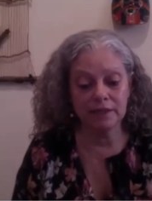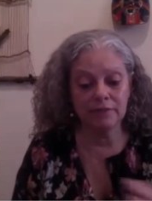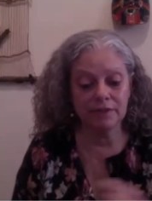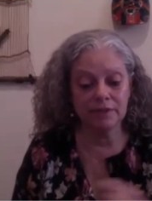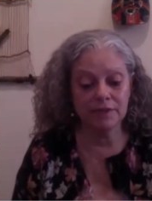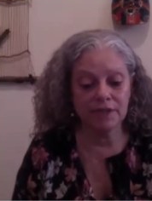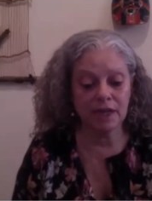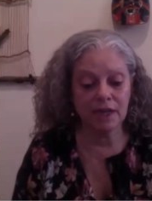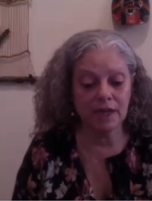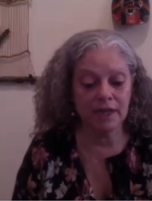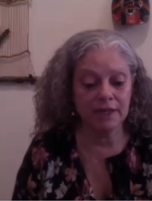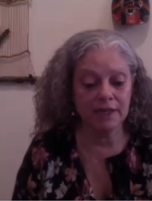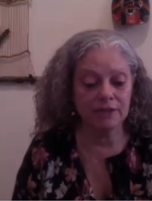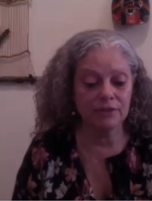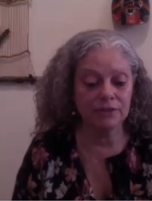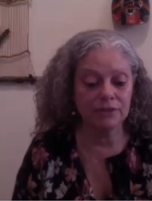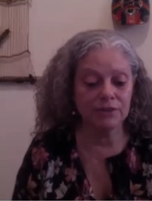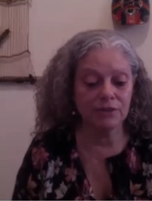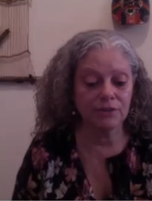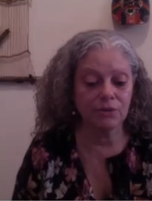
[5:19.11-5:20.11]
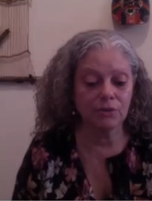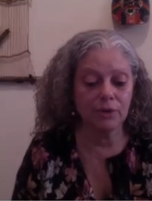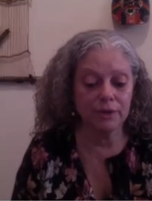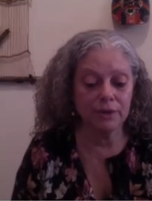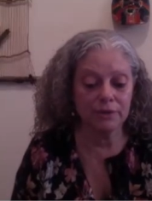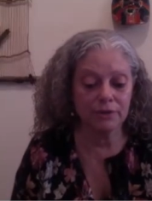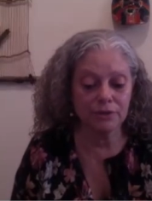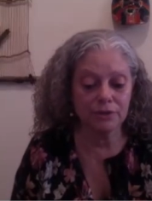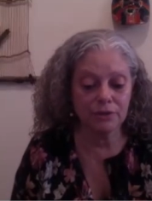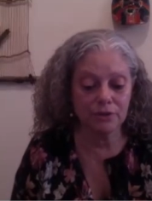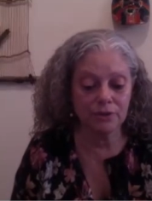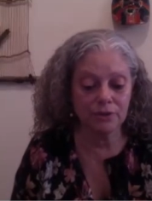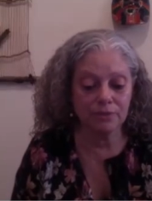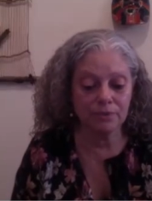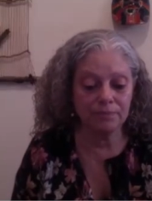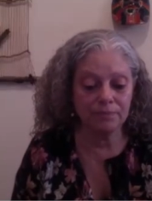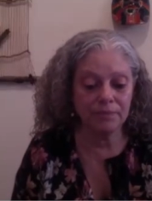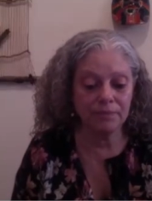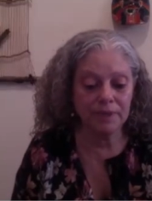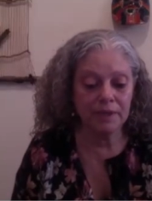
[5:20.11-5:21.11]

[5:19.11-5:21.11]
the psychiatrist who coined the term,